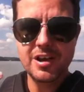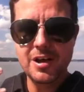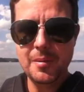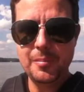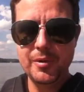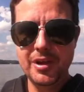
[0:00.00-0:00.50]

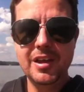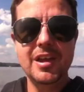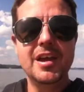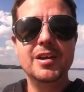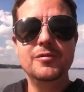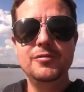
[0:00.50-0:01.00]
company,
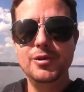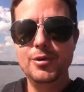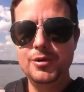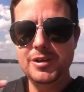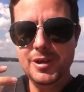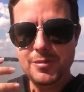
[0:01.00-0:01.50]
and if you
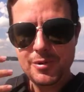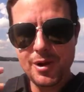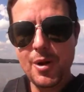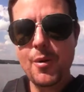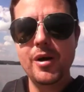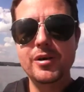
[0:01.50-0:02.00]
keep
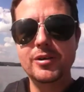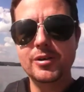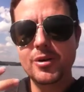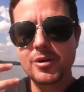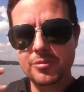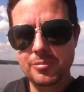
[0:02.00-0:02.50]
going, you're
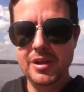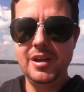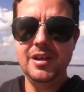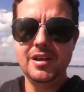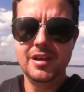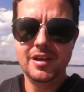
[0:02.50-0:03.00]
going to
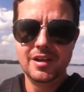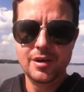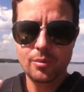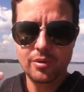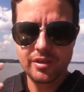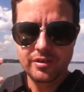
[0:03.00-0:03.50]
be
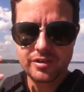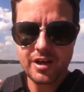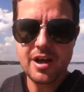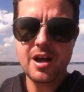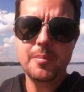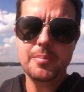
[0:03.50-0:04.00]
one of the
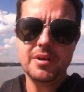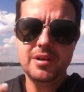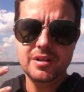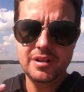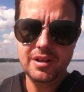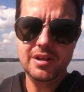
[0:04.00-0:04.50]
top
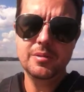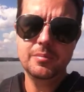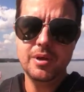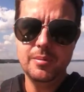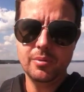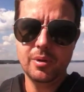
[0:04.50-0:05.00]
elite
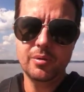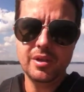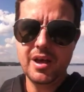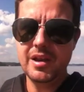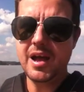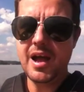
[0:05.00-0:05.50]
people
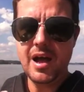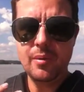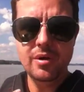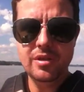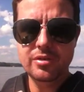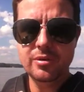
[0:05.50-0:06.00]
online. I
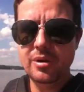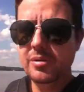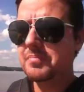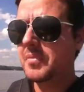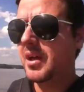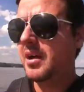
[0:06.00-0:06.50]
went through it.
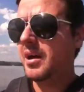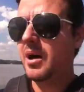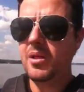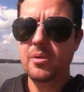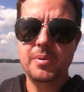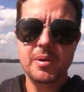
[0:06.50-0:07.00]

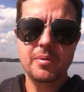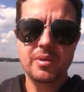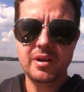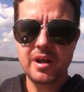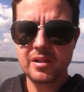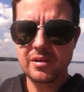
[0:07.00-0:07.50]
All the people
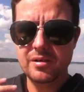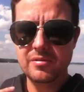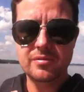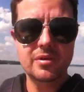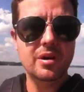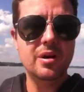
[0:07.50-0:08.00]
that I
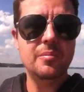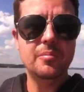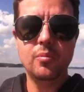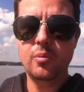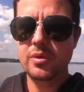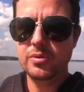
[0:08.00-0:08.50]
learned
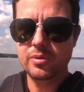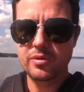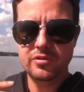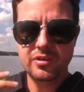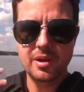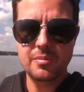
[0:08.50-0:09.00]
from went through
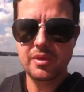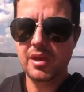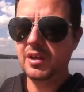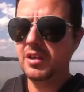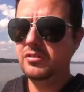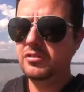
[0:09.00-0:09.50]
the same
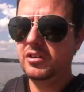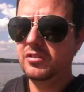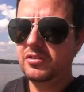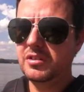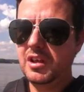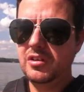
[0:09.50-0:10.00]
thing. It's
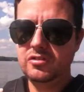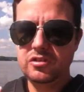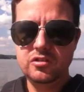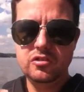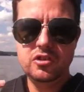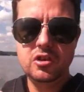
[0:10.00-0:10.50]
just it's
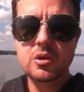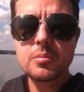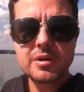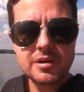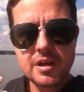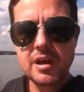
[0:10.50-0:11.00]
just
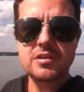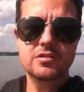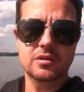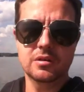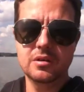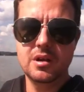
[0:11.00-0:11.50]
human
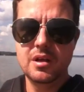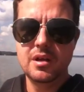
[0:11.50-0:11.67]
nature